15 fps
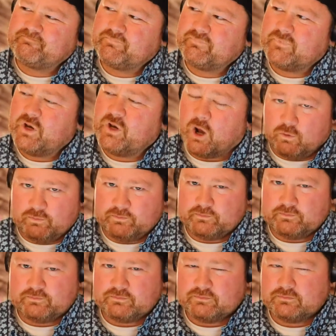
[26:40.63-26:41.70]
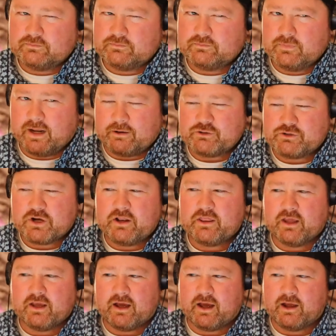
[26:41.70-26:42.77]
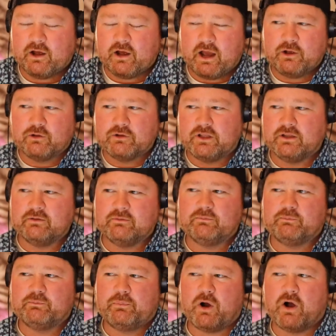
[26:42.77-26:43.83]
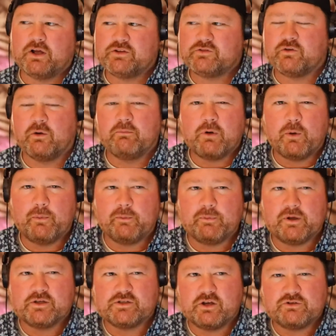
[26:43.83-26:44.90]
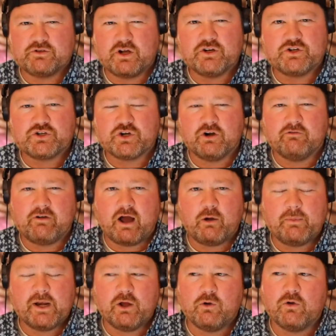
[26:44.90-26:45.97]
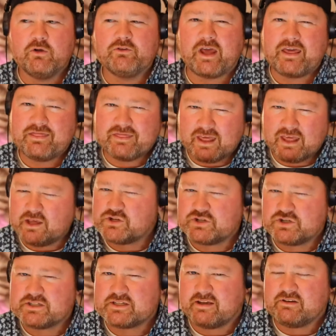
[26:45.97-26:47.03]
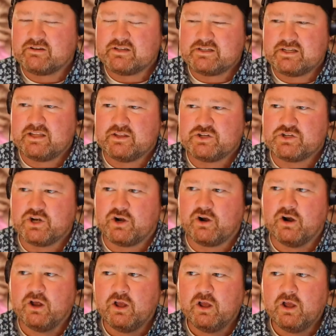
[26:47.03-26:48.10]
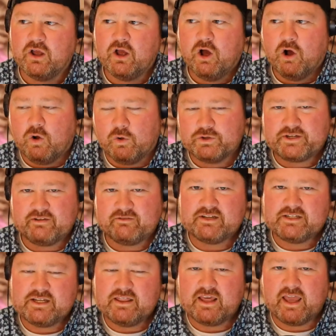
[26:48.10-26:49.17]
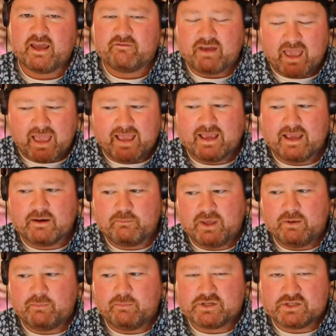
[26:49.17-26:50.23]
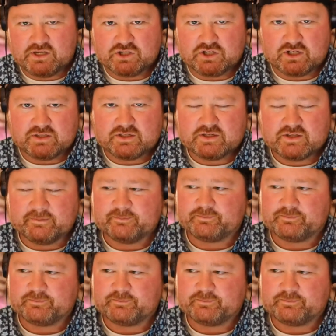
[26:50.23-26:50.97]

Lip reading: No. And I was trying to think. I only paused for a moment because I was unsure of how many holes. I think it's just 17 this year. Hole 17, they have A and B positions.